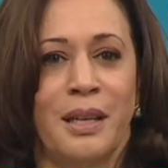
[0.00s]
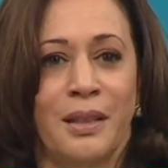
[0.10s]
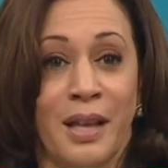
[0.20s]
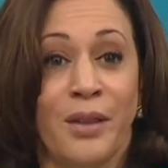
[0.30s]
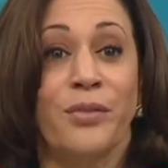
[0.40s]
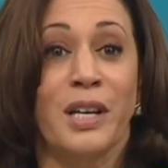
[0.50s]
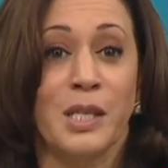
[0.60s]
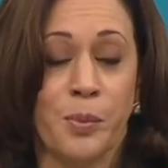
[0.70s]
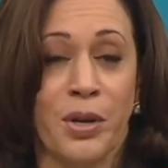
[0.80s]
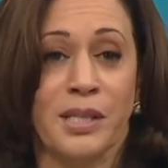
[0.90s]
Then
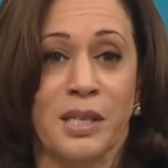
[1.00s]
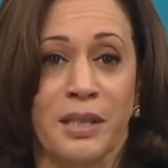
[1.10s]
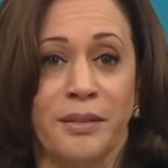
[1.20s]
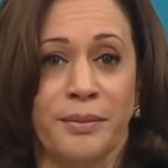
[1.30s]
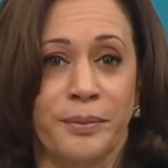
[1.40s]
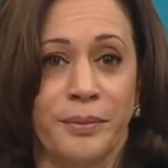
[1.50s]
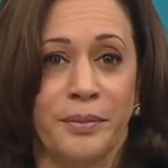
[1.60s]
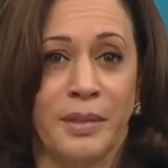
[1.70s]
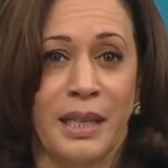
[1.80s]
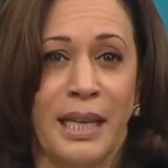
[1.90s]
Vice President,
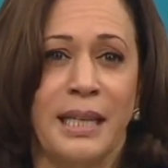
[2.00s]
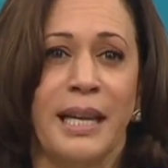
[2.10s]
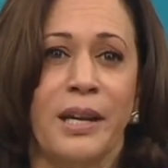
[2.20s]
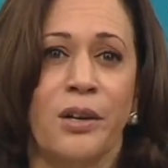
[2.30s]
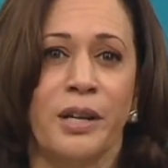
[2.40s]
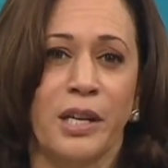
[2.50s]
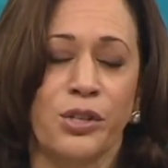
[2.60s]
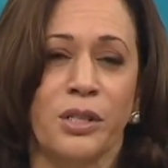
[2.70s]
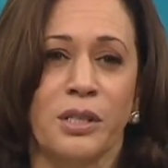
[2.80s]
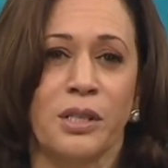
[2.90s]
he led our
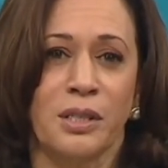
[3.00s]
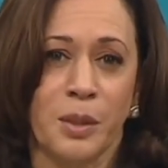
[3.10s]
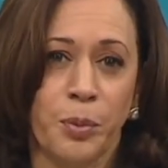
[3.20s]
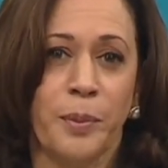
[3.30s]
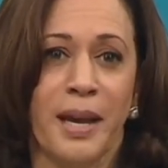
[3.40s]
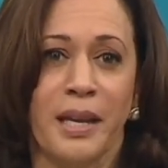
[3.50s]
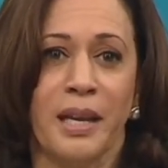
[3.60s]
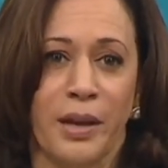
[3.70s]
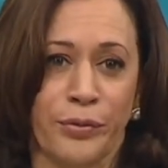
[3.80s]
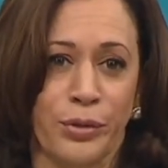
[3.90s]
nation's diplomatic
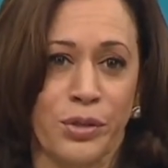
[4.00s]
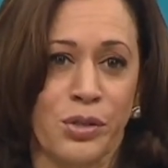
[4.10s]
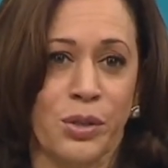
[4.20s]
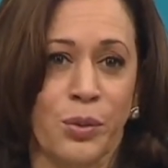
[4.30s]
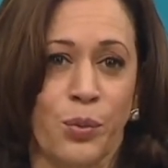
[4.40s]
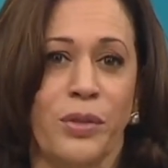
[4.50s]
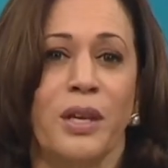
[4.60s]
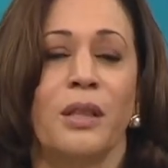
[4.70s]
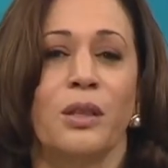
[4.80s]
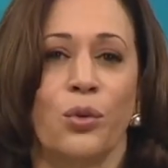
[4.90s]
efforts within the